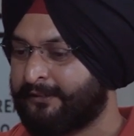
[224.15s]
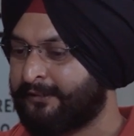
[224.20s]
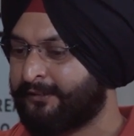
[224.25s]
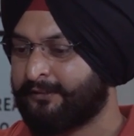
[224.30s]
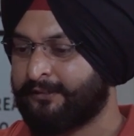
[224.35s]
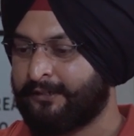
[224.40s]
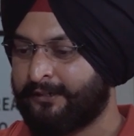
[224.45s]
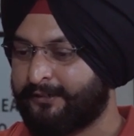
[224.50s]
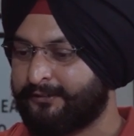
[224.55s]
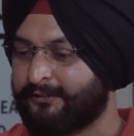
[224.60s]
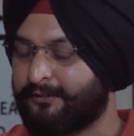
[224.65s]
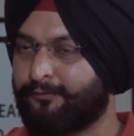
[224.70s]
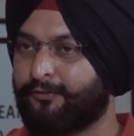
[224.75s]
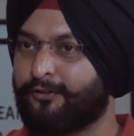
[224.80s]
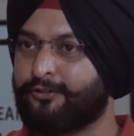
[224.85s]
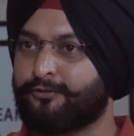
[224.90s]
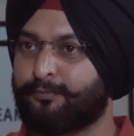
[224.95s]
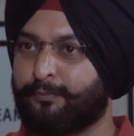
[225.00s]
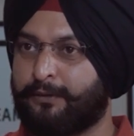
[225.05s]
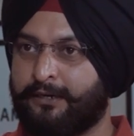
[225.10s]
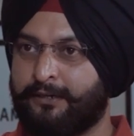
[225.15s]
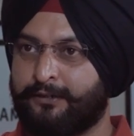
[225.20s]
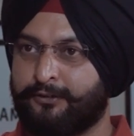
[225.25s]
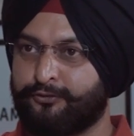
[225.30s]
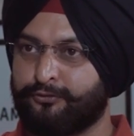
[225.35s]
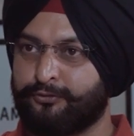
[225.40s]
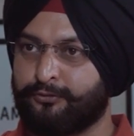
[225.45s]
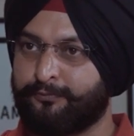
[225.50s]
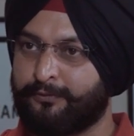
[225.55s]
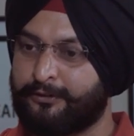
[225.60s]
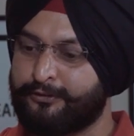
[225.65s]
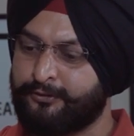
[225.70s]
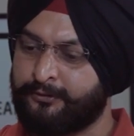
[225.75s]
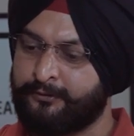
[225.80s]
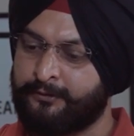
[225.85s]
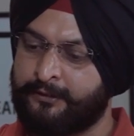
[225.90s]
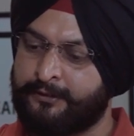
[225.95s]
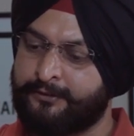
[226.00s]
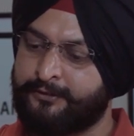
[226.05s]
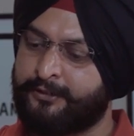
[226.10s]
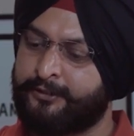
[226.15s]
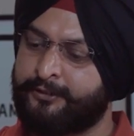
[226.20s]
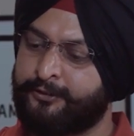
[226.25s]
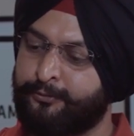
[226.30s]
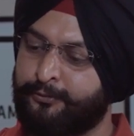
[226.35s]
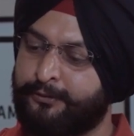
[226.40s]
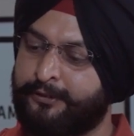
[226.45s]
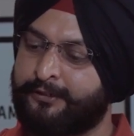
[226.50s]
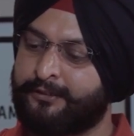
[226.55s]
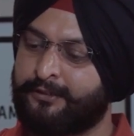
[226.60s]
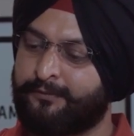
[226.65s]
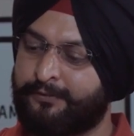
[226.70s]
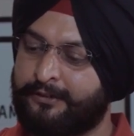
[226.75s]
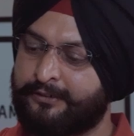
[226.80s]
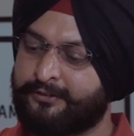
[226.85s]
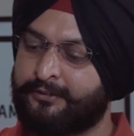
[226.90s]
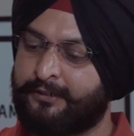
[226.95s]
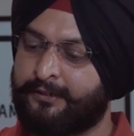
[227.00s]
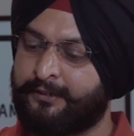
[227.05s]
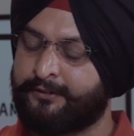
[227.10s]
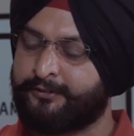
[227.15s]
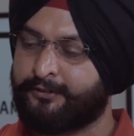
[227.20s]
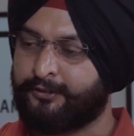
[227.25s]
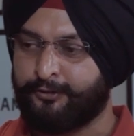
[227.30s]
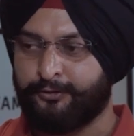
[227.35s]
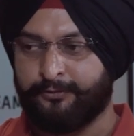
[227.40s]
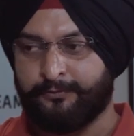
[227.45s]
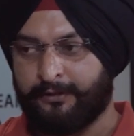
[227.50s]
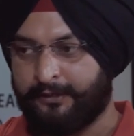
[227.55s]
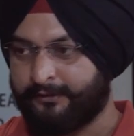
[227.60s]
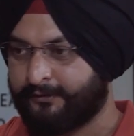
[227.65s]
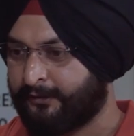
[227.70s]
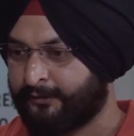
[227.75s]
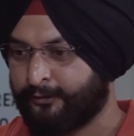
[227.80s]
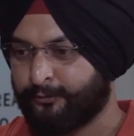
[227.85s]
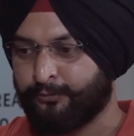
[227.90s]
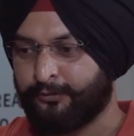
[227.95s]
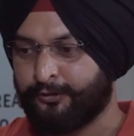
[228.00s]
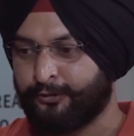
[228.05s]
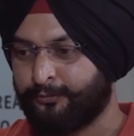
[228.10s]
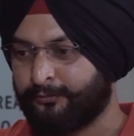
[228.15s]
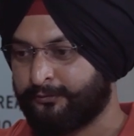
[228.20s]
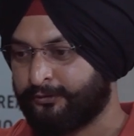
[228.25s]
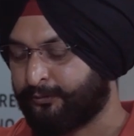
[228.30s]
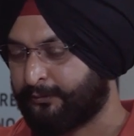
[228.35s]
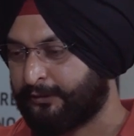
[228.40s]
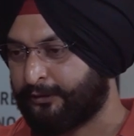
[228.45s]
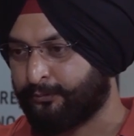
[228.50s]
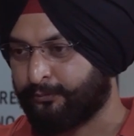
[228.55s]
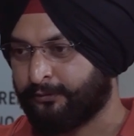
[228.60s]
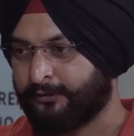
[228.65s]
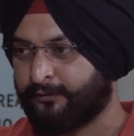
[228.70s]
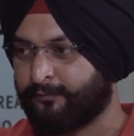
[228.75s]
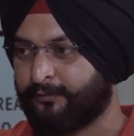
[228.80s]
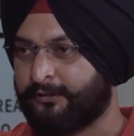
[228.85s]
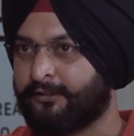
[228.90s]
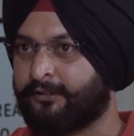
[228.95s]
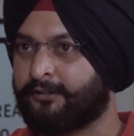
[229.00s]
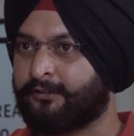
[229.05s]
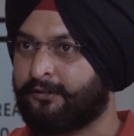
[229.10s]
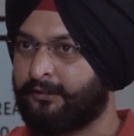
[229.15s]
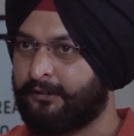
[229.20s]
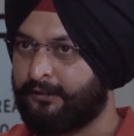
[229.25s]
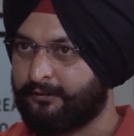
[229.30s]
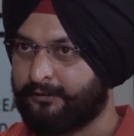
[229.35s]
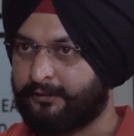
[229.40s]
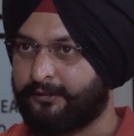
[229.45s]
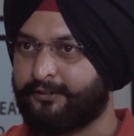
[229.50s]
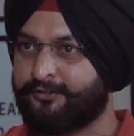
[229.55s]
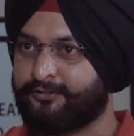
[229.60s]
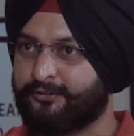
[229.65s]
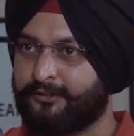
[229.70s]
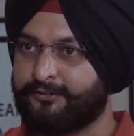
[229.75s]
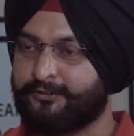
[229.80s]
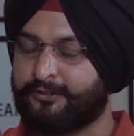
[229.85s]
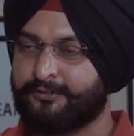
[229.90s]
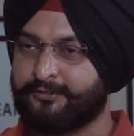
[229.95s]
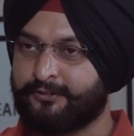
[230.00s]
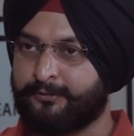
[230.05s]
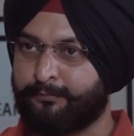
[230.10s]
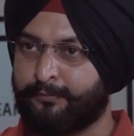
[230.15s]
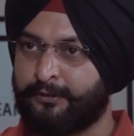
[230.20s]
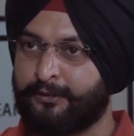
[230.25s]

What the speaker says: That is the first part. So let's say you did the fractionalization, as I told you, you can do it with the traditional system.